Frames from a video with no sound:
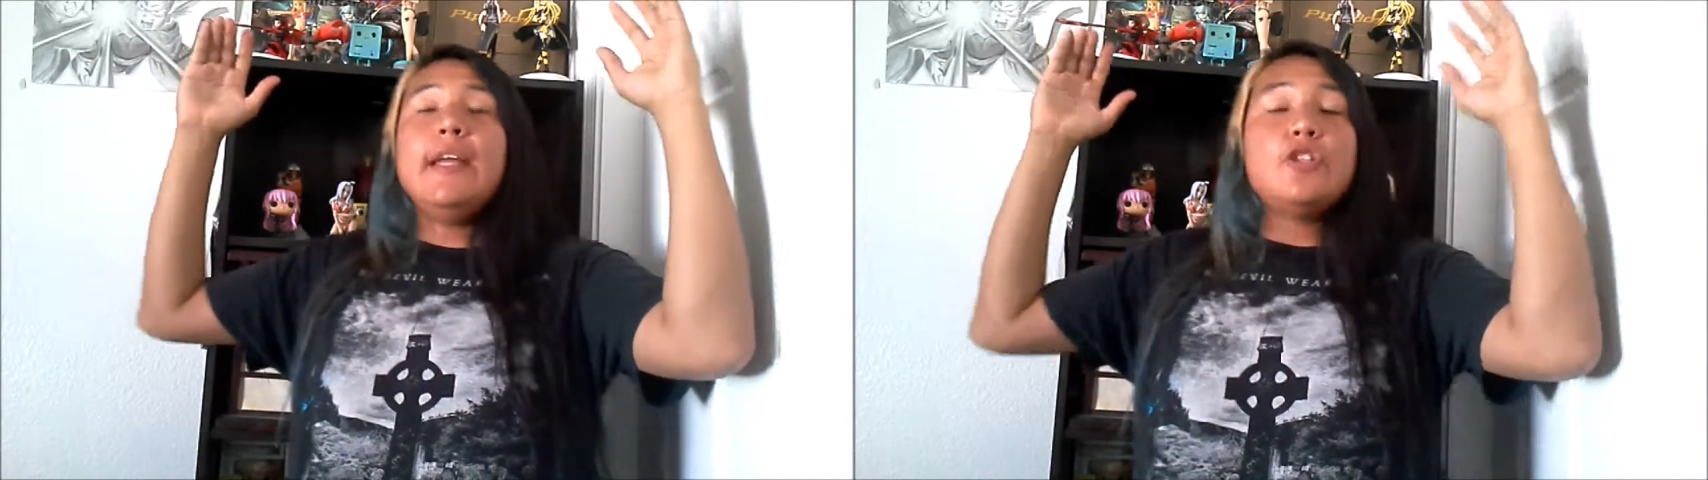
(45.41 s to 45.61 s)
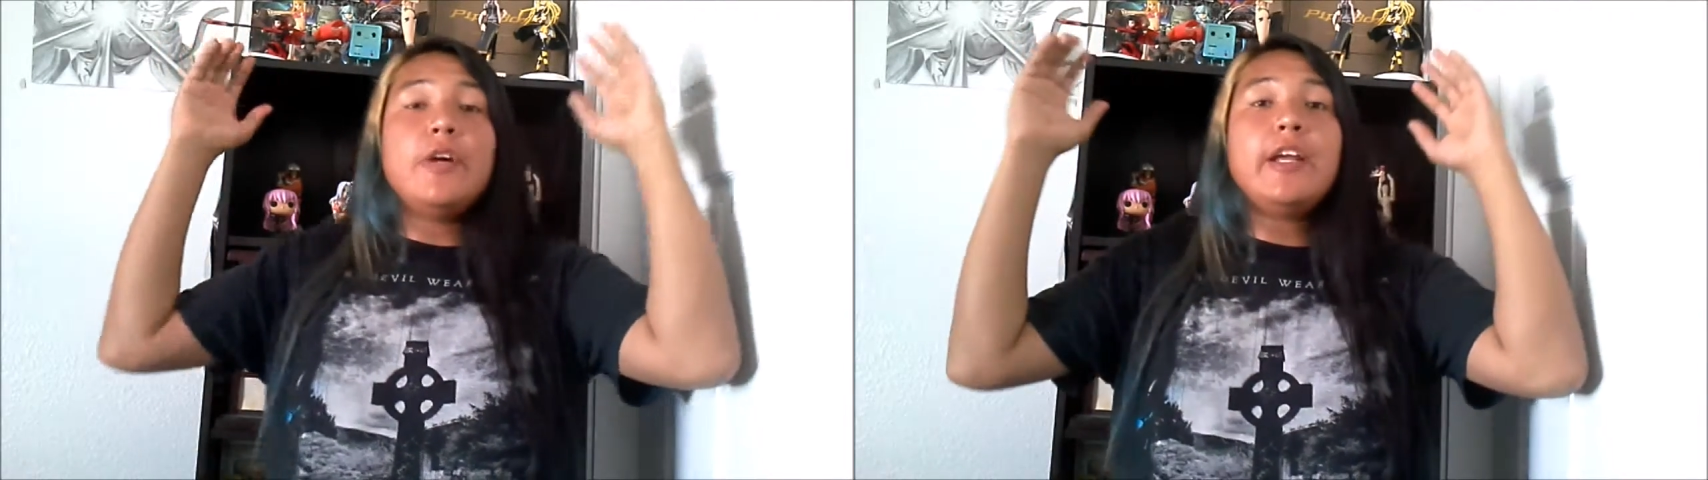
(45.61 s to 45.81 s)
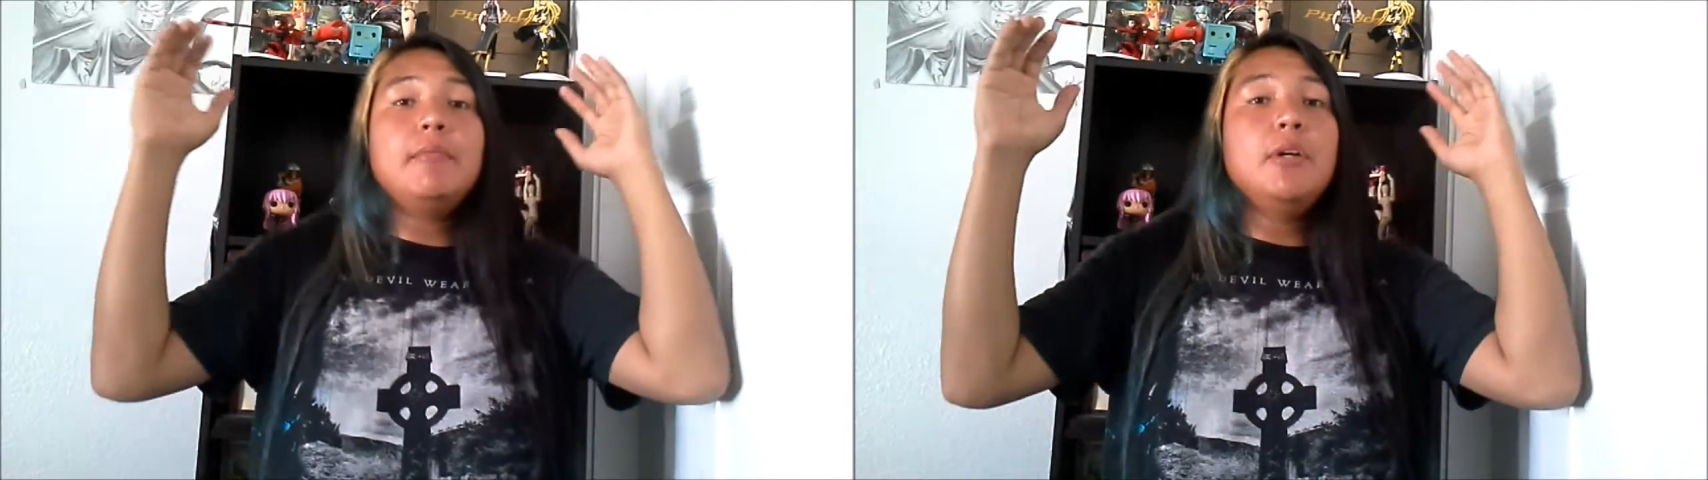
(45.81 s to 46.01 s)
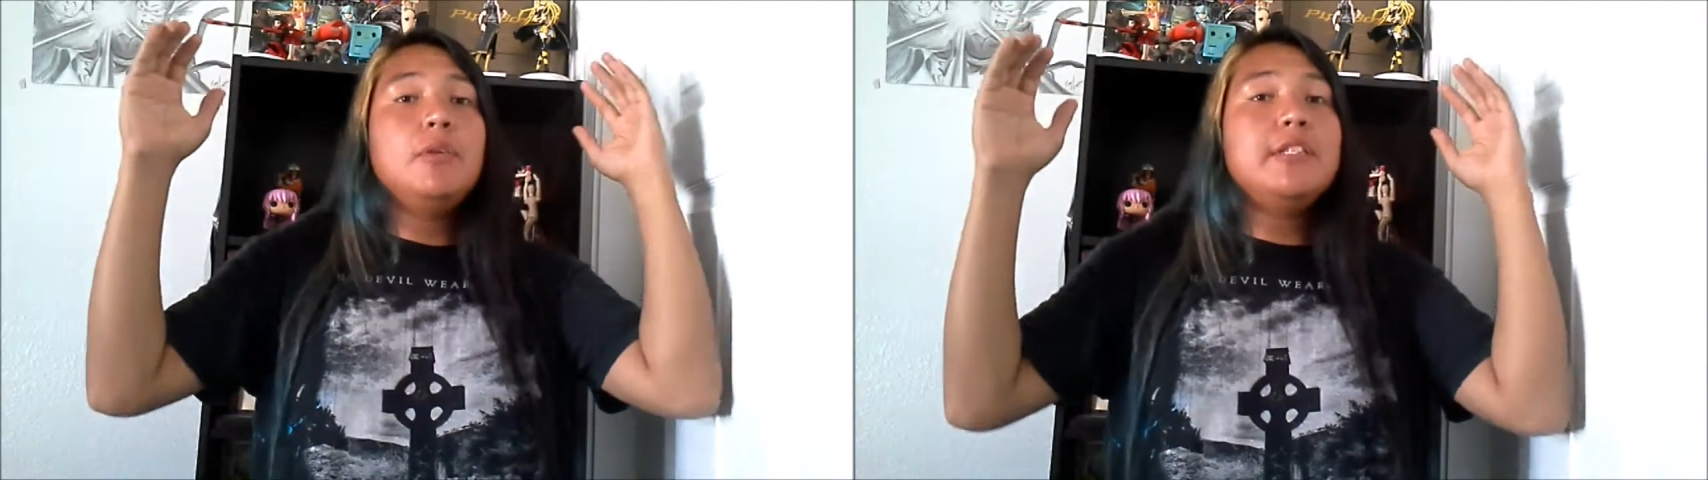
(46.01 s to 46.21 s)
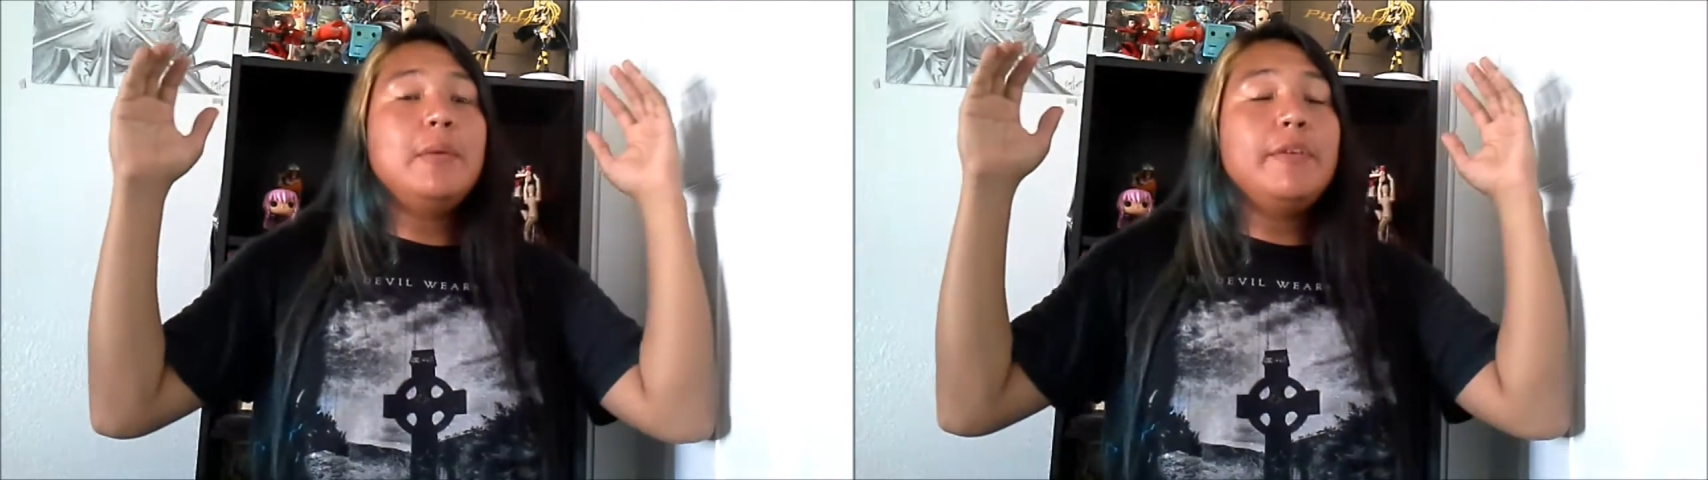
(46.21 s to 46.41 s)
eight dragon
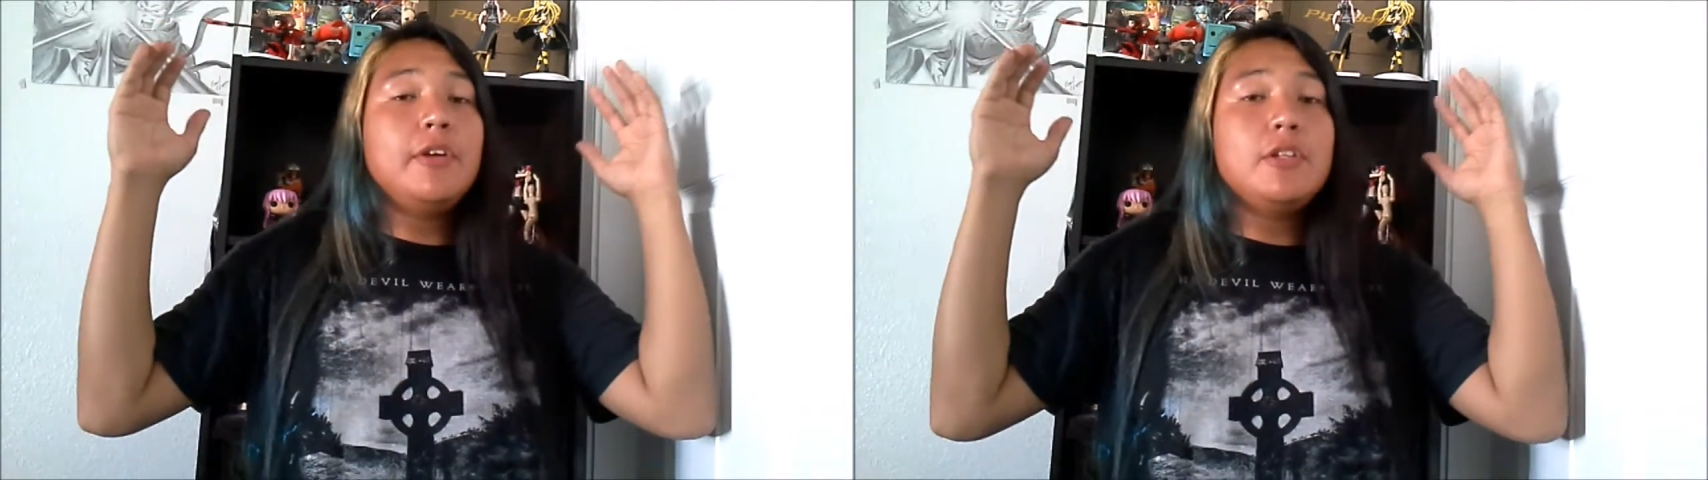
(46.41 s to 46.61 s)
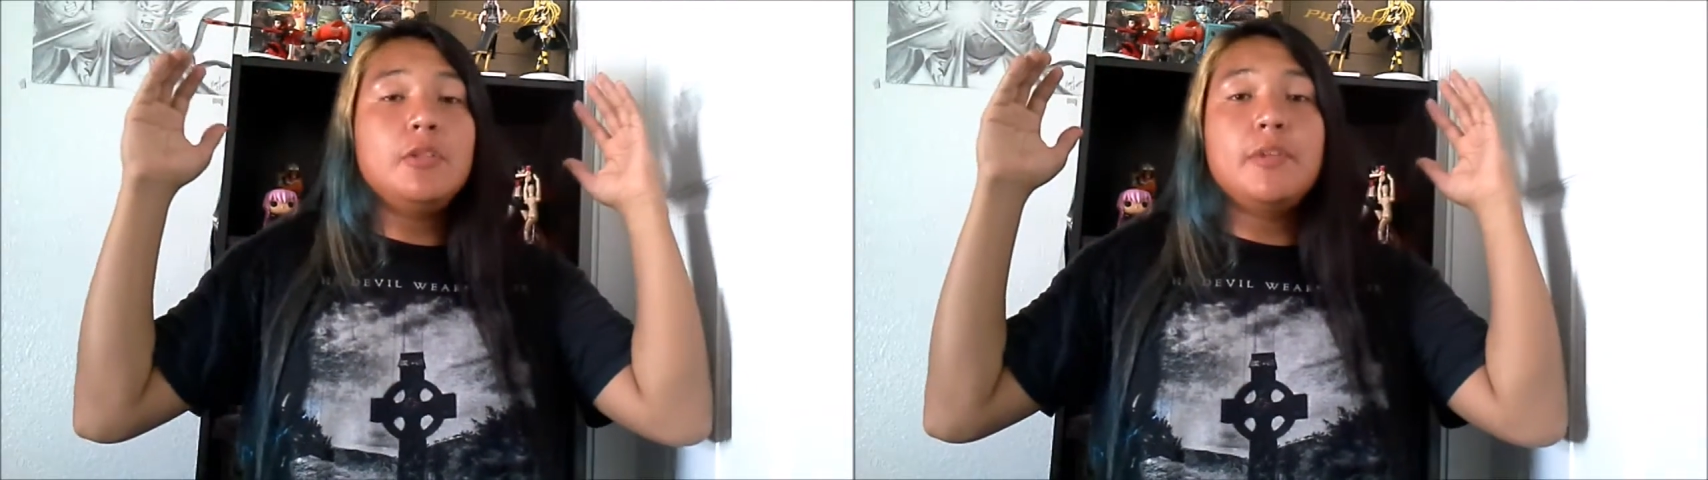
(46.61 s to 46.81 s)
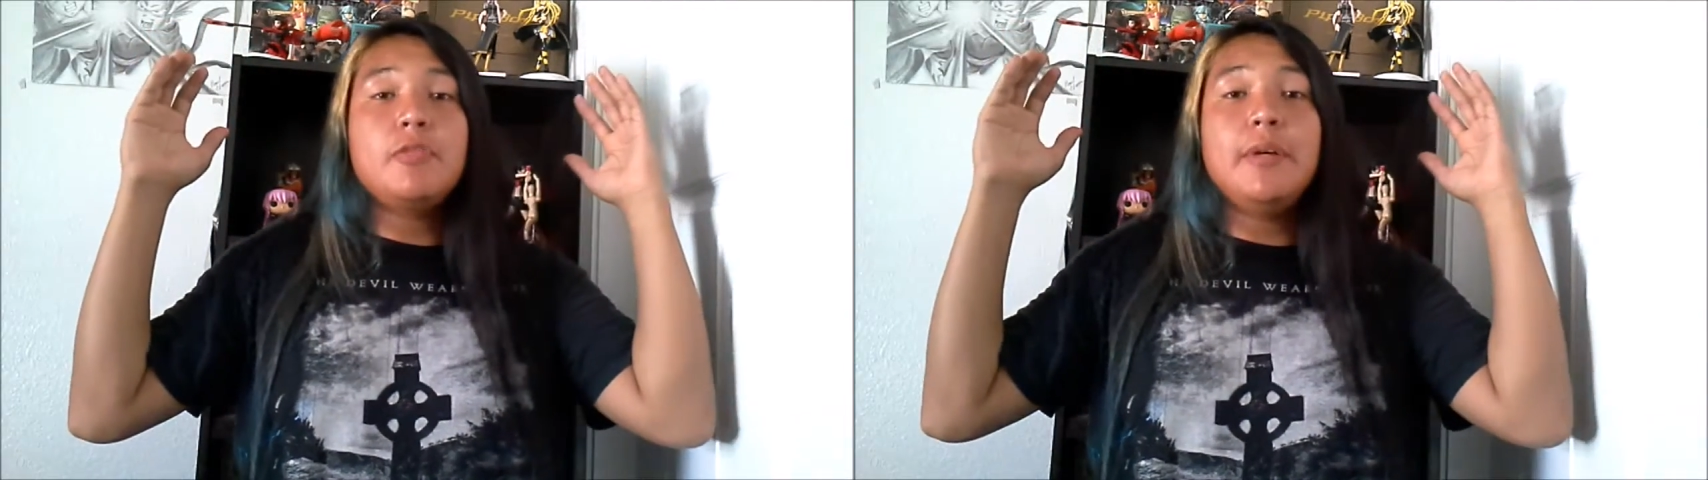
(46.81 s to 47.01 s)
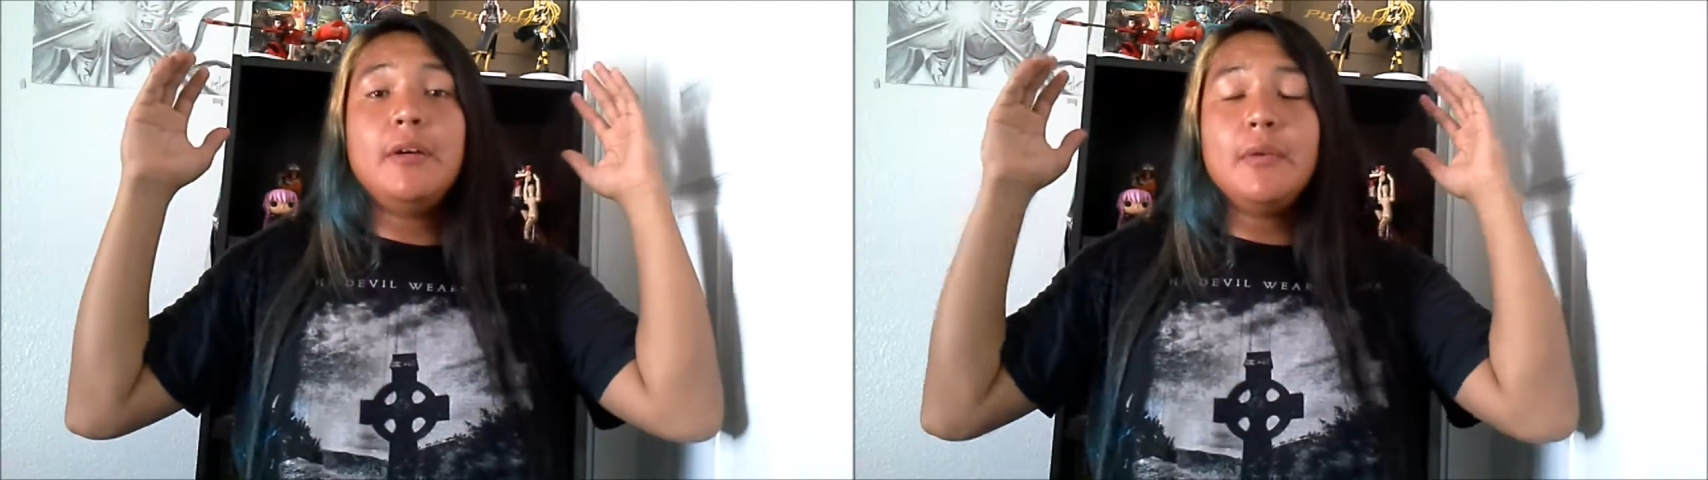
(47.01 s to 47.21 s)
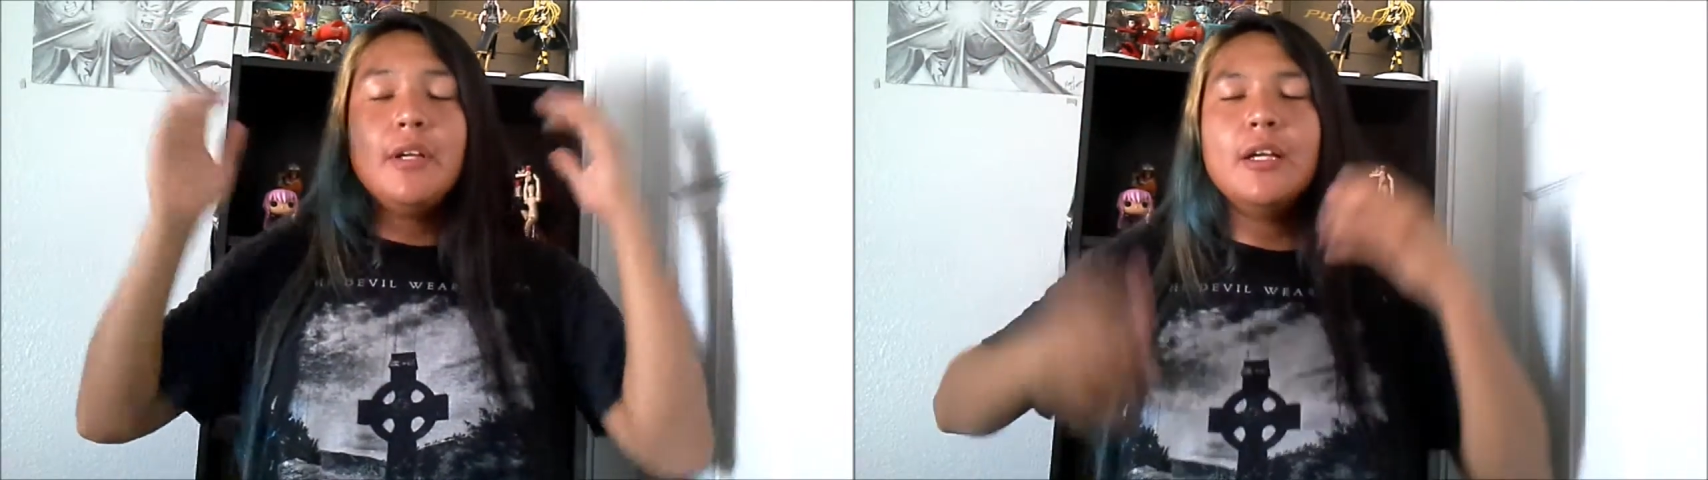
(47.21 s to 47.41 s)
modes that we've heard so much about.